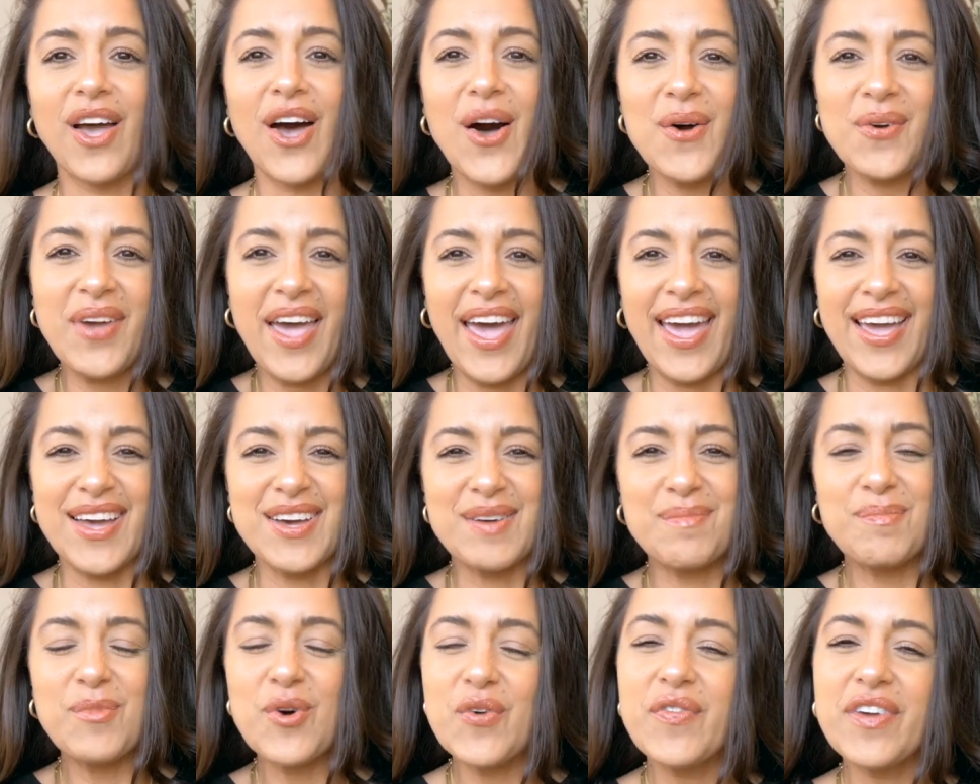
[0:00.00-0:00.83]

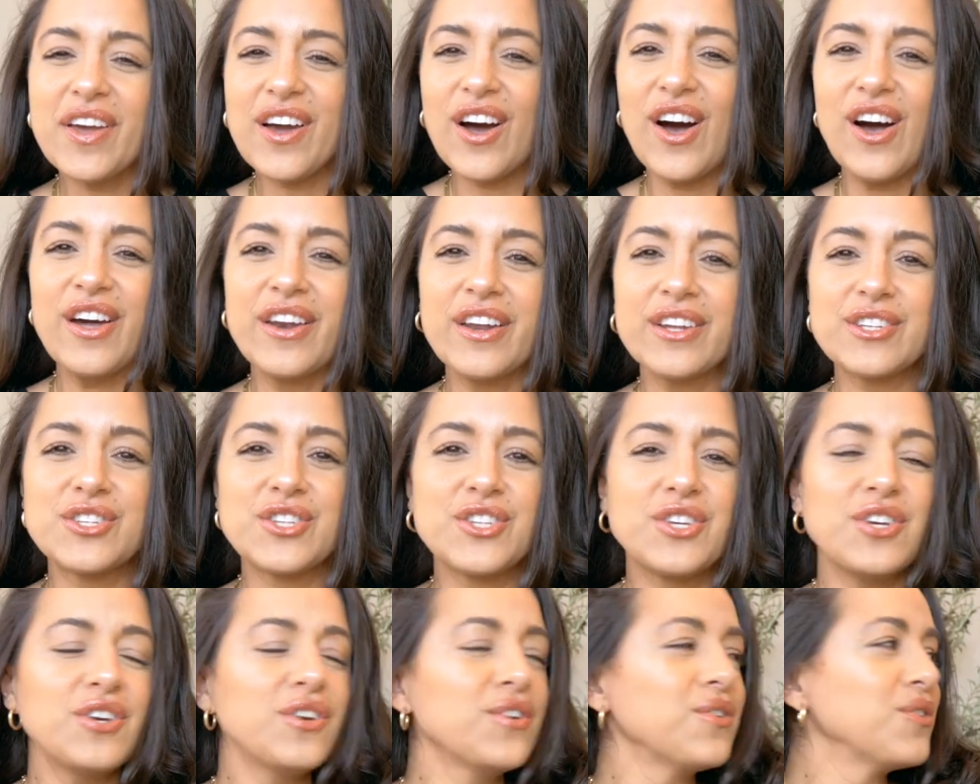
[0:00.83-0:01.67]
Okay, moving on
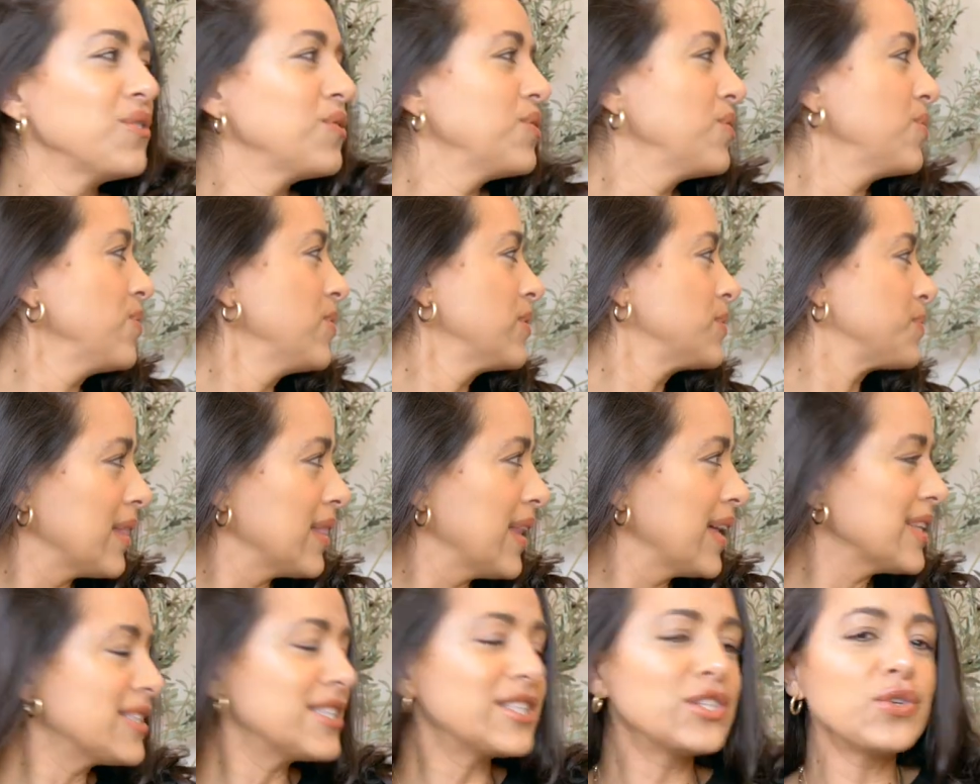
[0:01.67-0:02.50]
to,
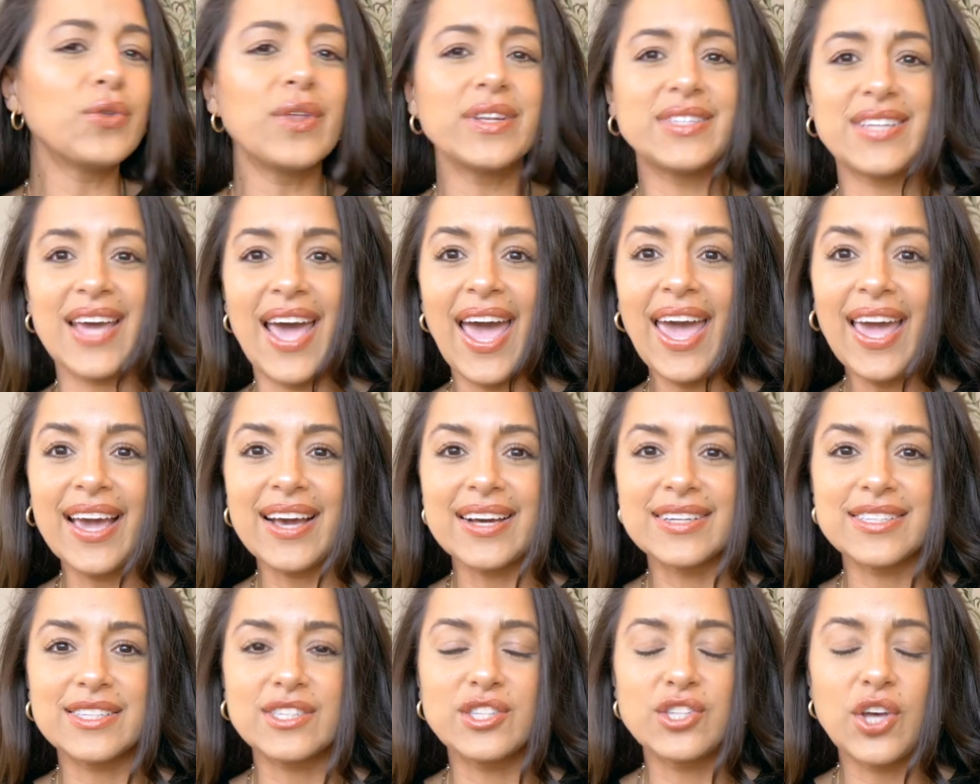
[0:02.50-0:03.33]
let's do the tanks.